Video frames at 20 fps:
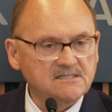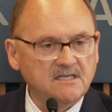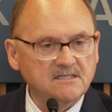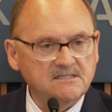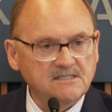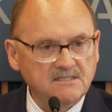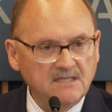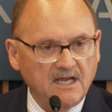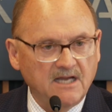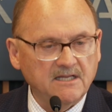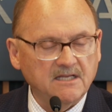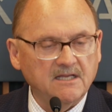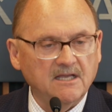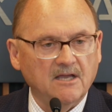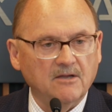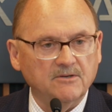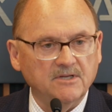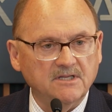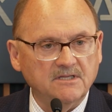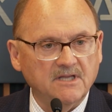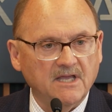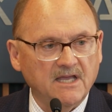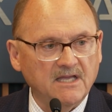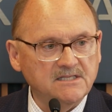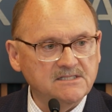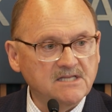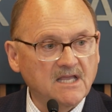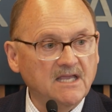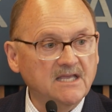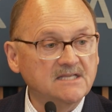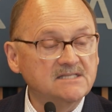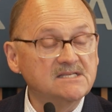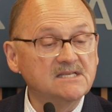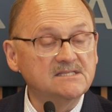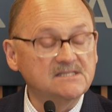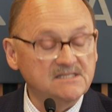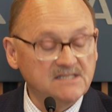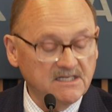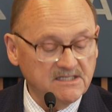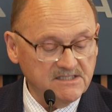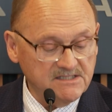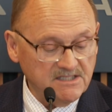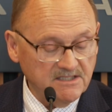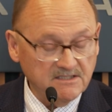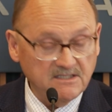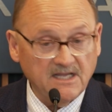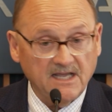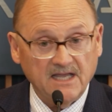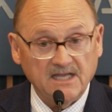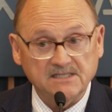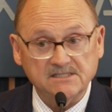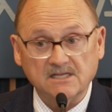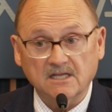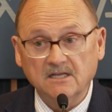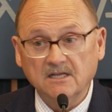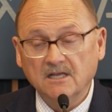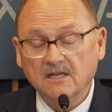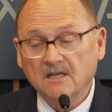It's not a county task. It's a citizen task.